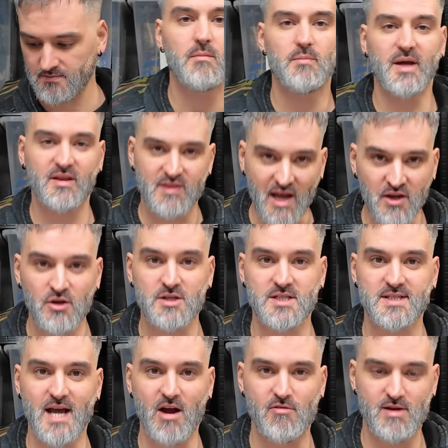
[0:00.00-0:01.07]
Big thank you to
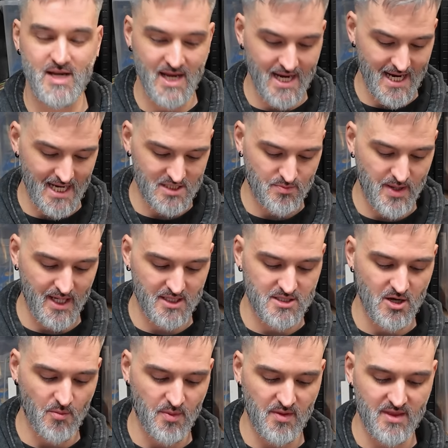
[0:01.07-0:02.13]
Darren. He has picked
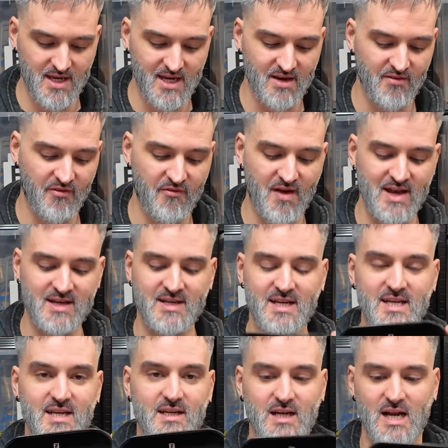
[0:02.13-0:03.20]
up the
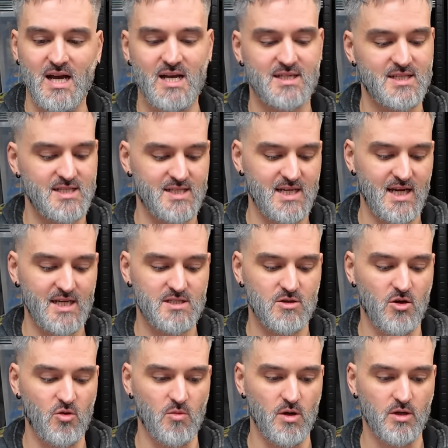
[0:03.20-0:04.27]
Fendi glasses case.
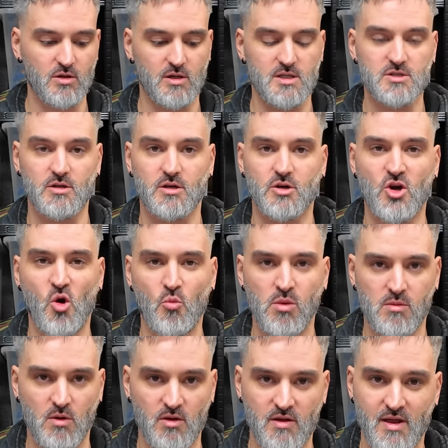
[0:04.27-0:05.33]
Oh my God, it's got a
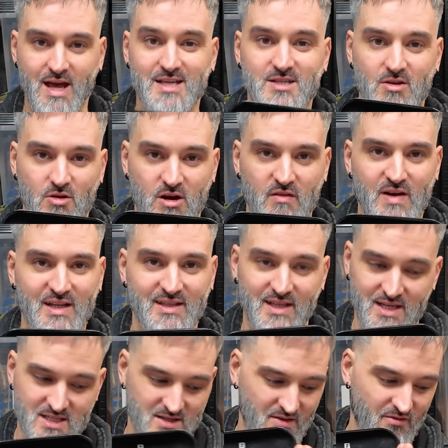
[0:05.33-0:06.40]
cobweb on there. That's how long I've had
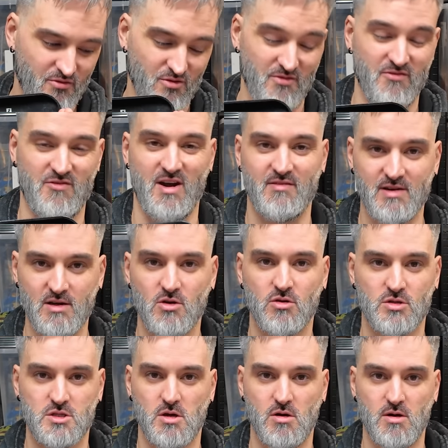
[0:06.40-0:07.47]
this. For a very long
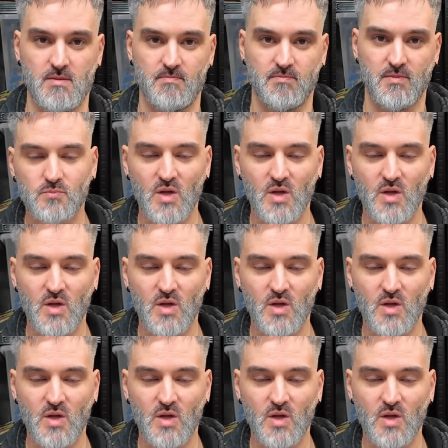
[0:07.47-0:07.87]
time.